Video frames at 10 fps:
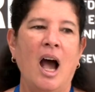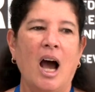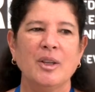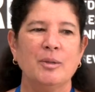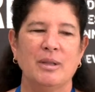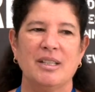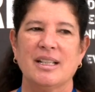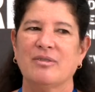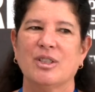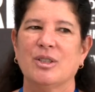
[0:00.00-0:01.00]
Other myths
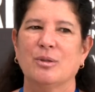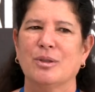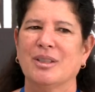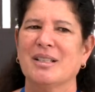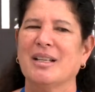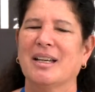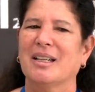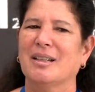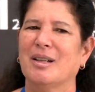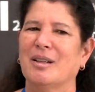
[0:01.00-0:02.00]
have to do with things like
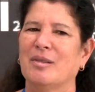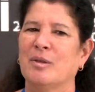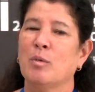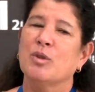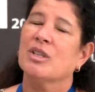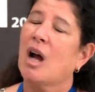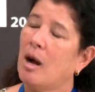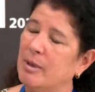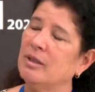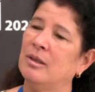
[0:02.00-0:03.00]
uh, the most
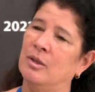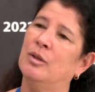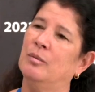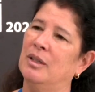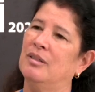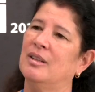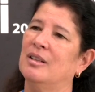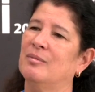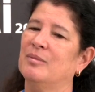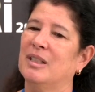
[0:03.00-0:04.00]
common neuromyth
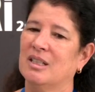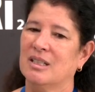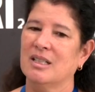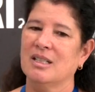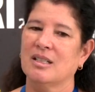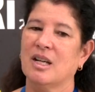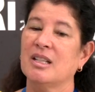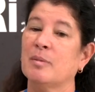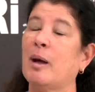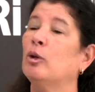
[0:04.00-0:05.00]
um, that exists
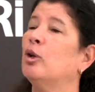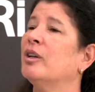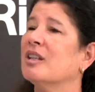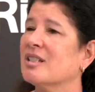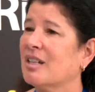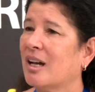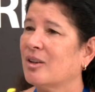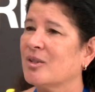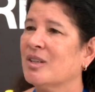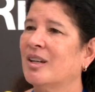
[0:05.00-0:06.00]
is about learning
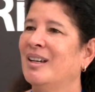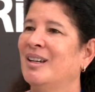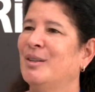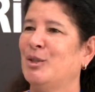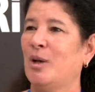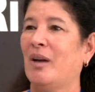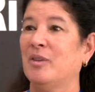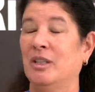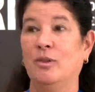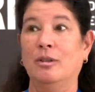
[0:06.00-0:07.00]
styles, that you have
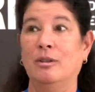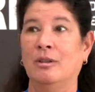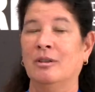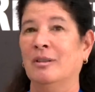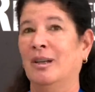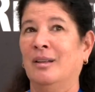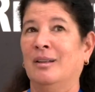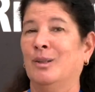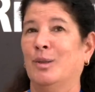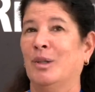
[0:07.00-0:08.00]
to either learn,
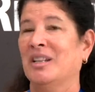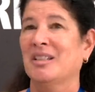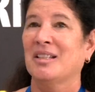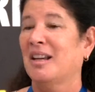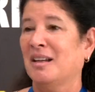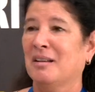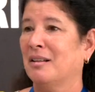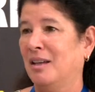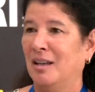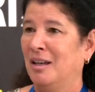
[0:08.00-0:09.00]
you know,
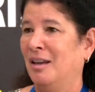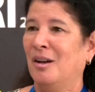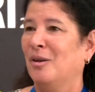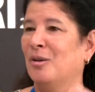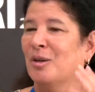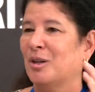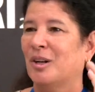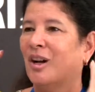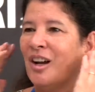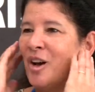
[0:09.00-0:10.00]
kinesthetically or
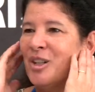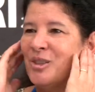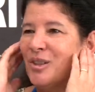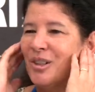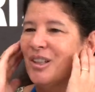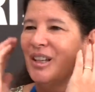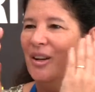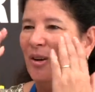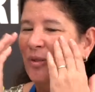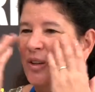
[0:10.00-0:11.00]
uh,
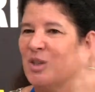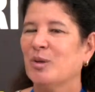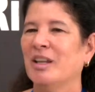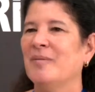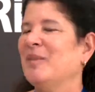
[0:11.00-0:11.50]
auditorially or visually.